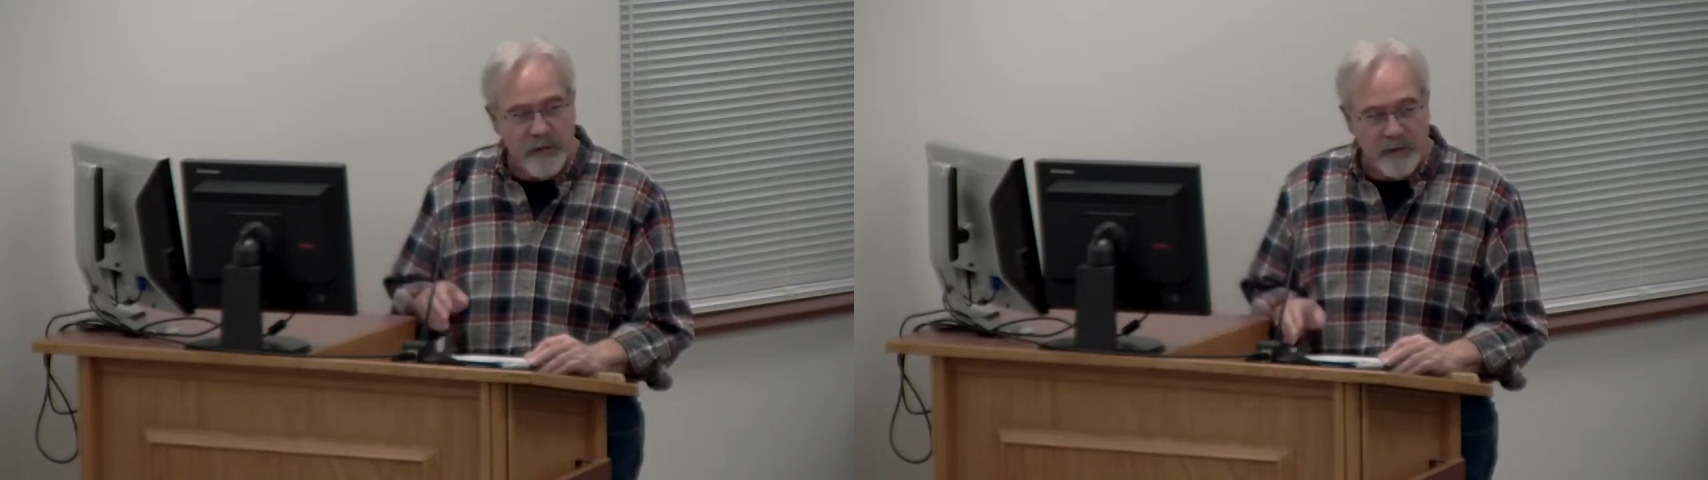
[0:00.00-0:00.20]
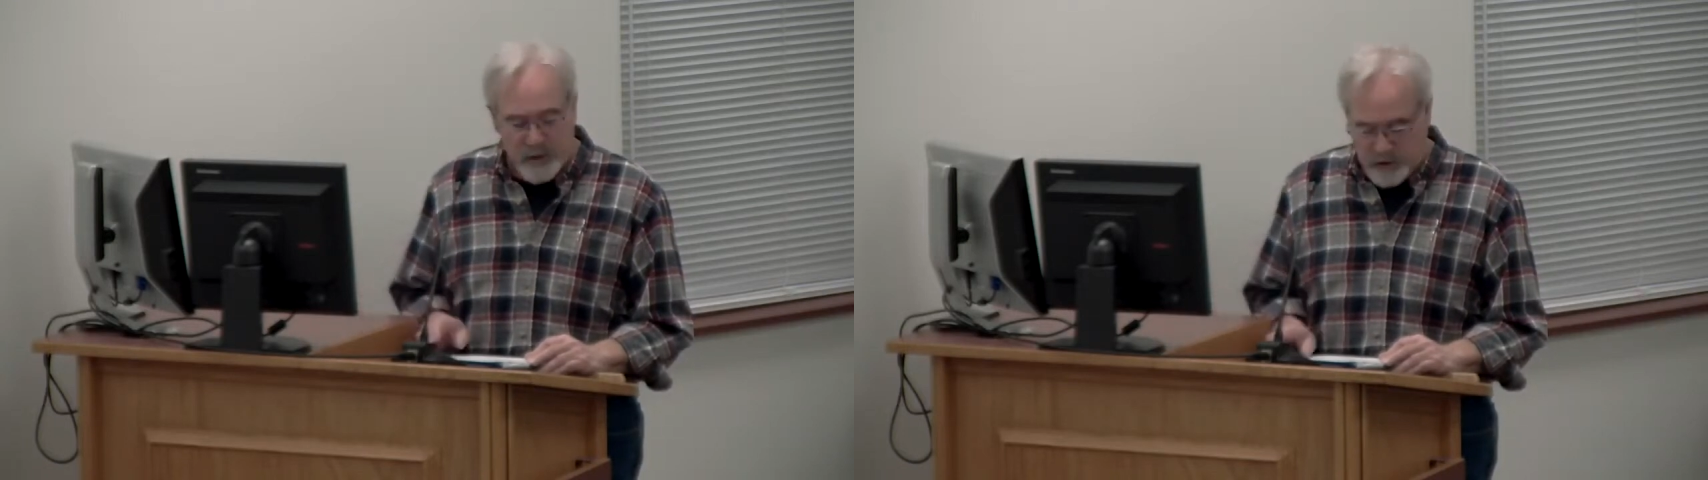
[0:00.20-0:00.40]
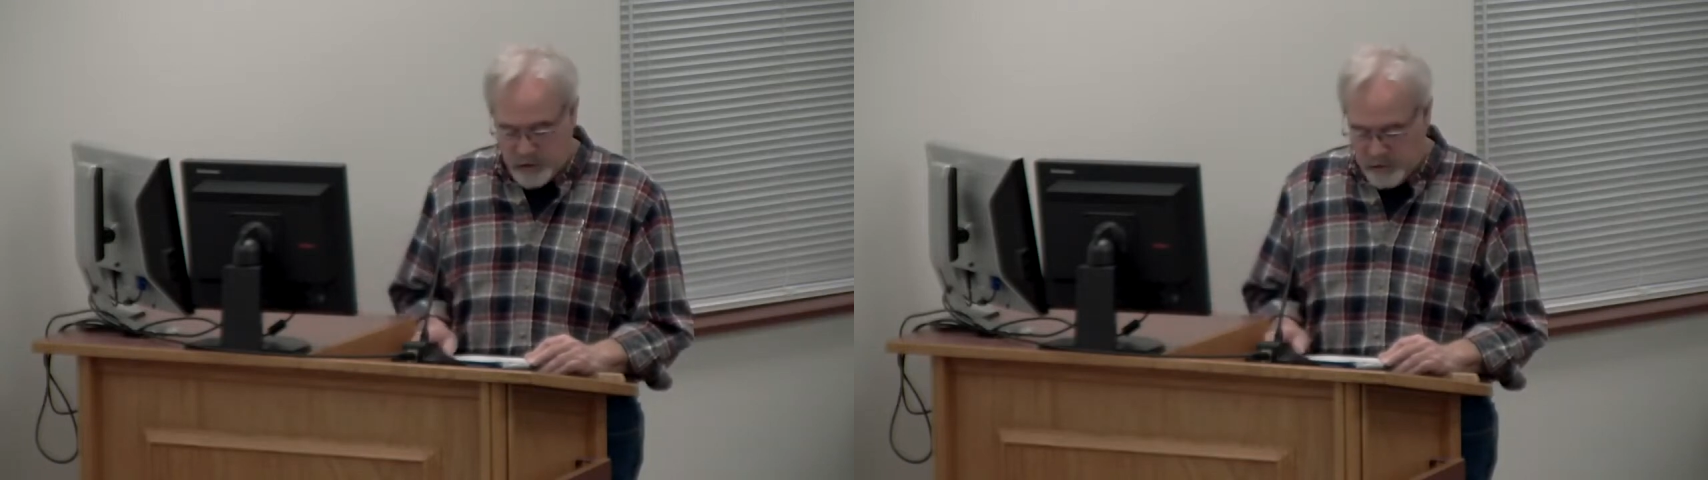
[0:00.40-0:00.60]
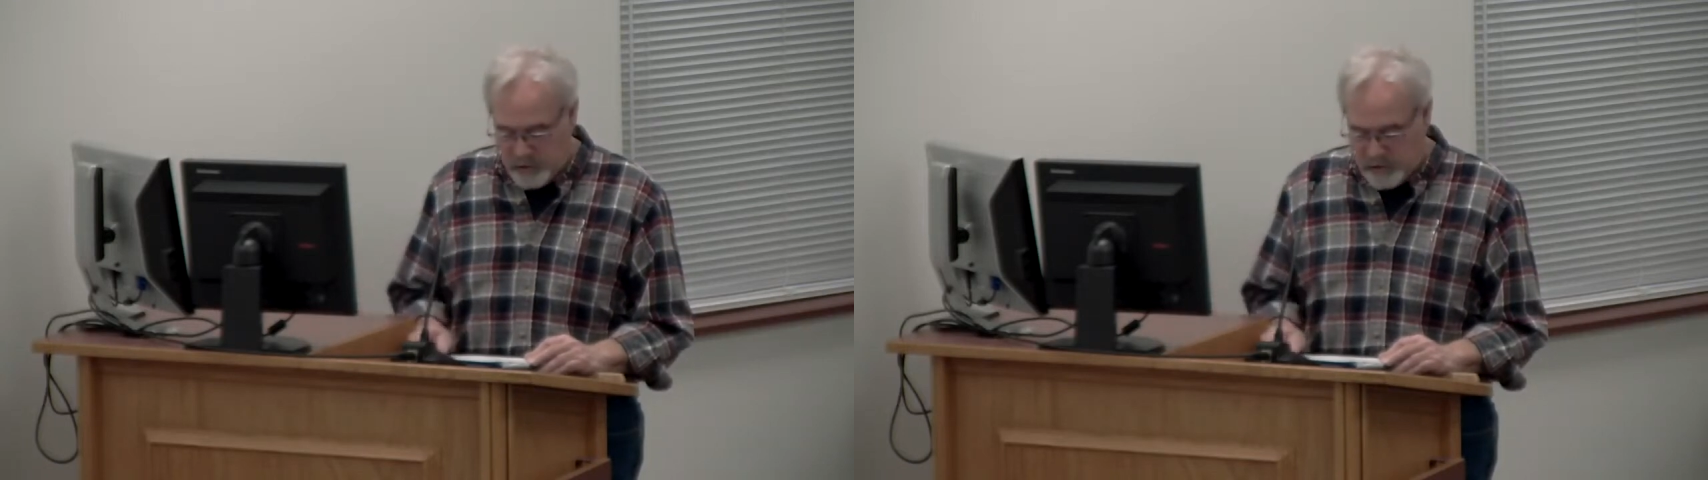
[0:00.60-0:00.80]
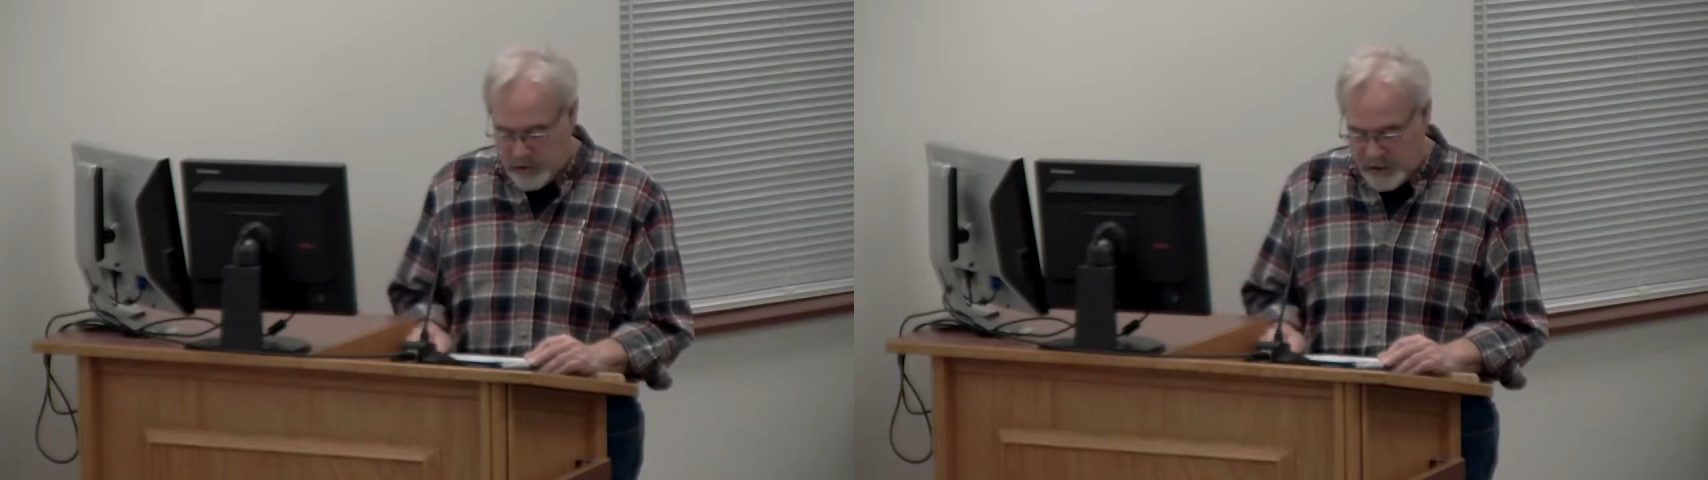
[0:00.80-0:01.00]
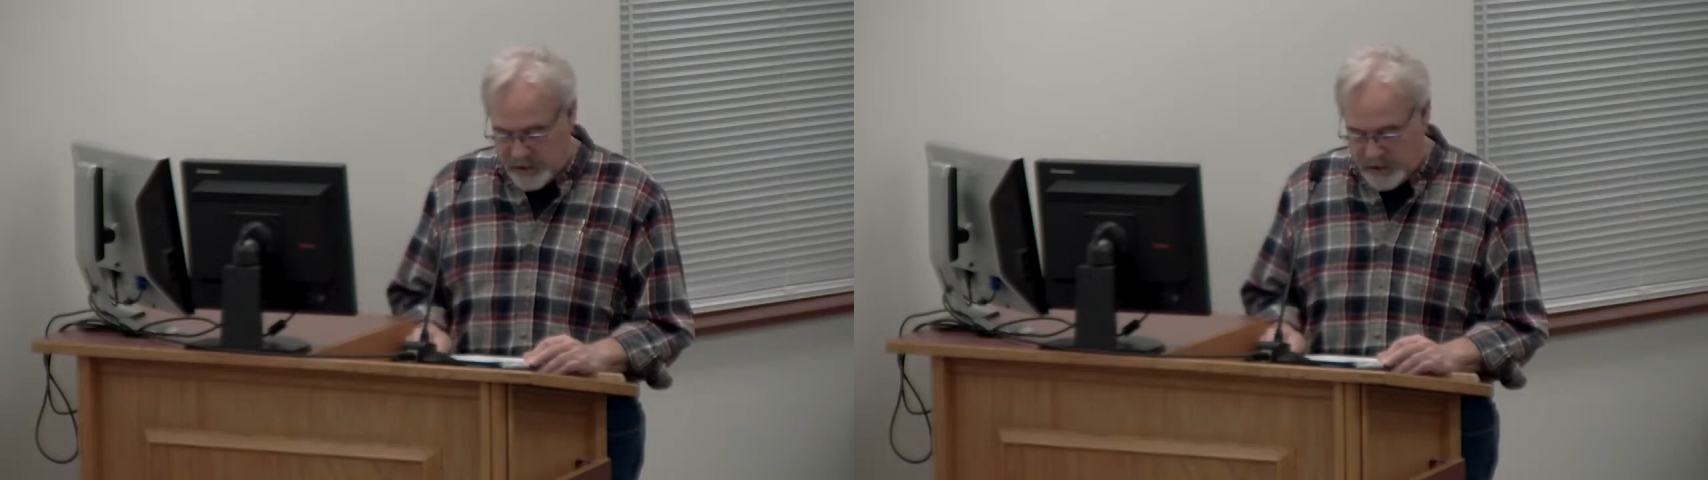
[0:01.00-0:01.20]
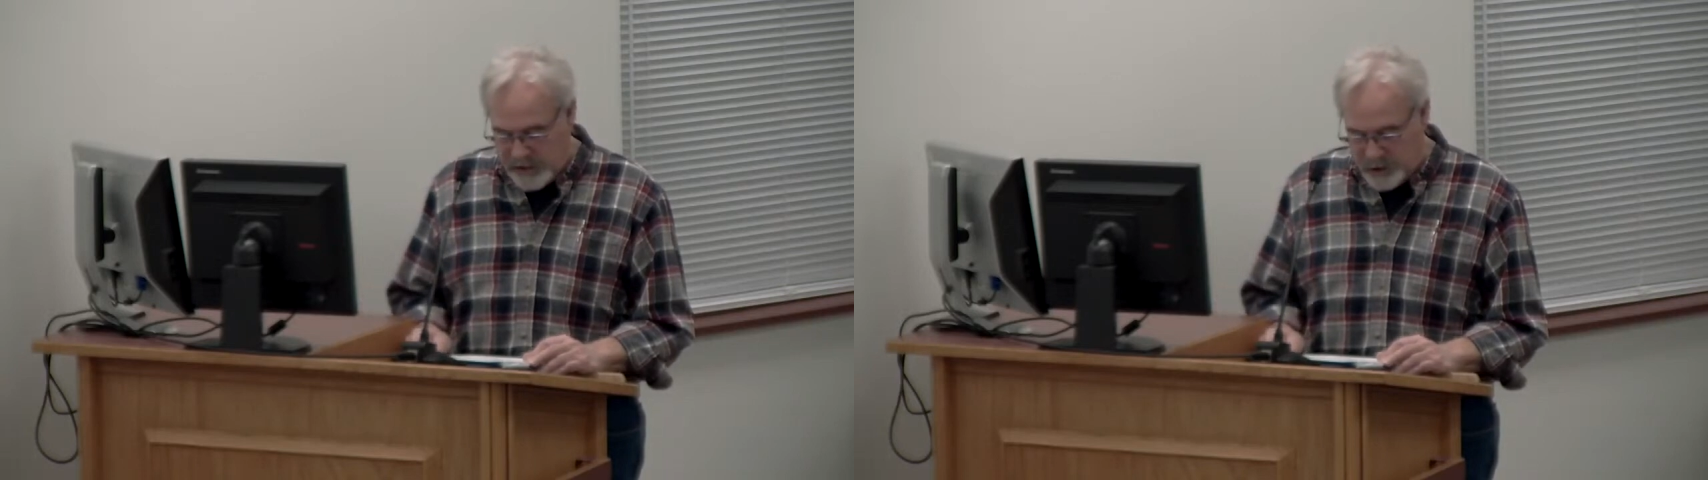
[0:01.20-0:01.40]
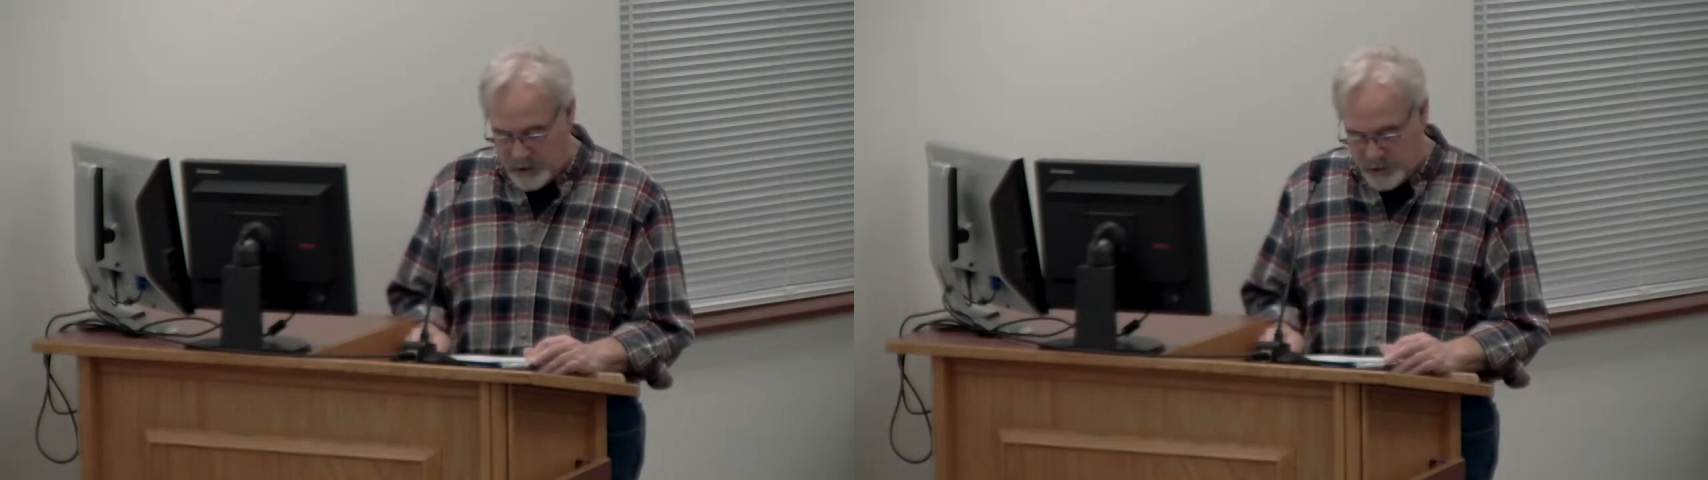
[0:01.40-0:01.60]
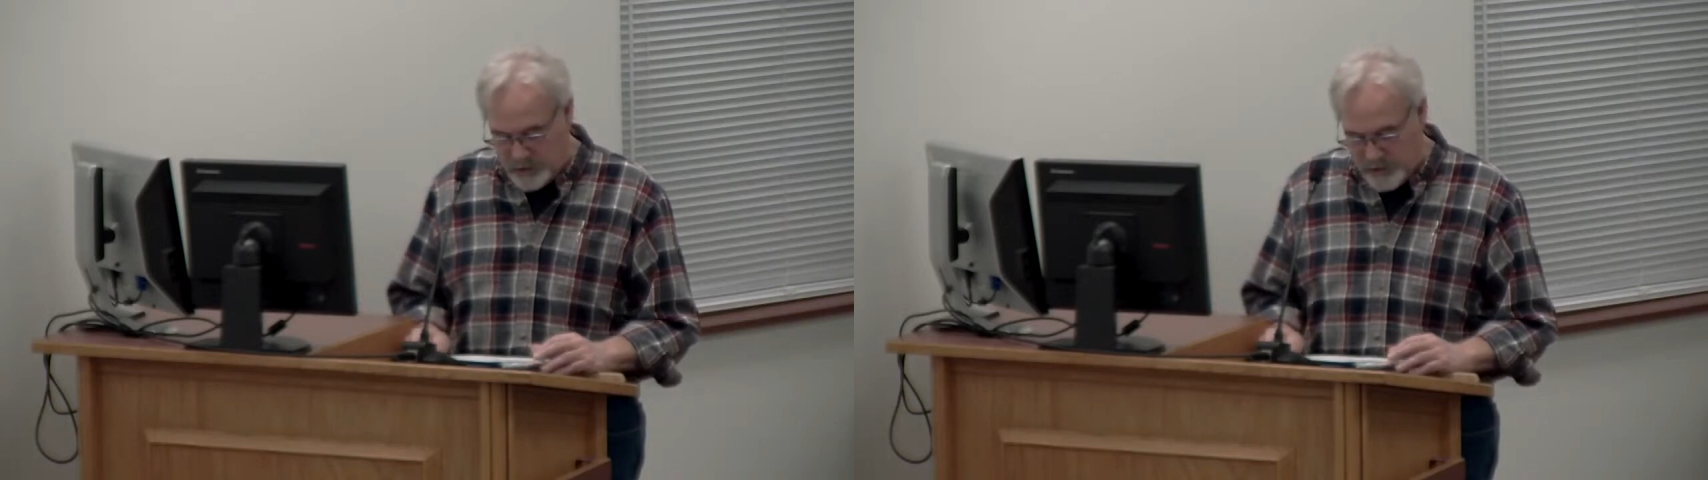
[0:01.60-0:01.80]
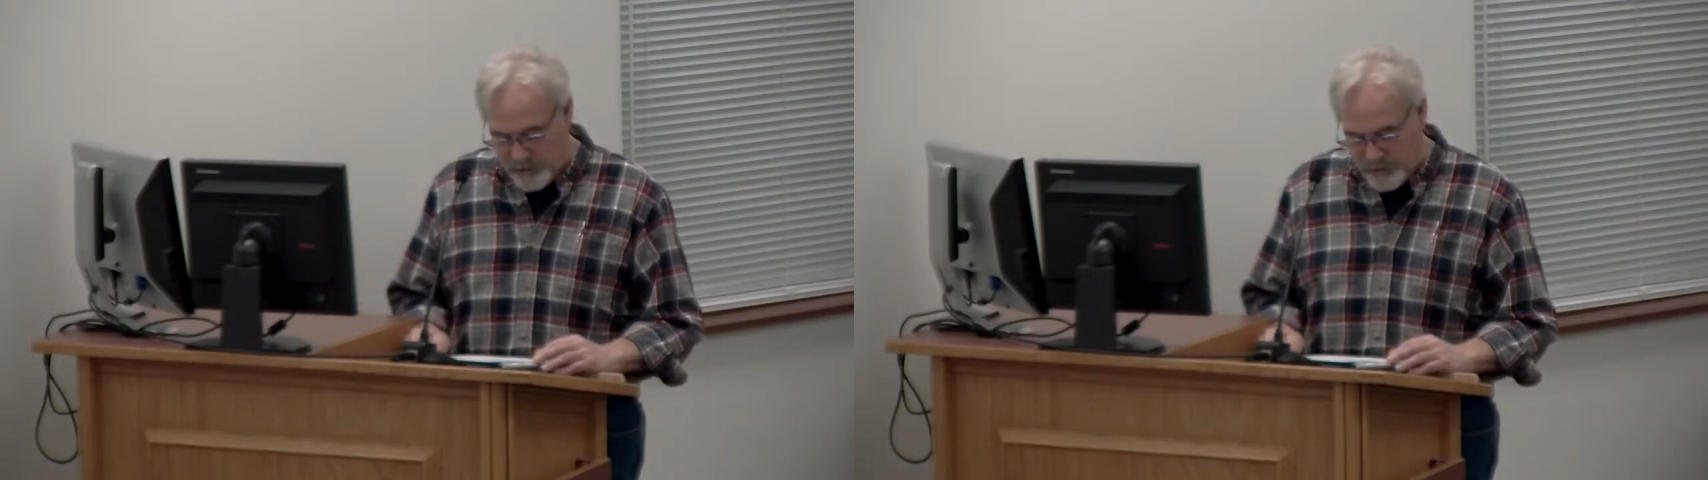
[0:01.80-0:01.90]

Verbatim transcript: in students and teachers.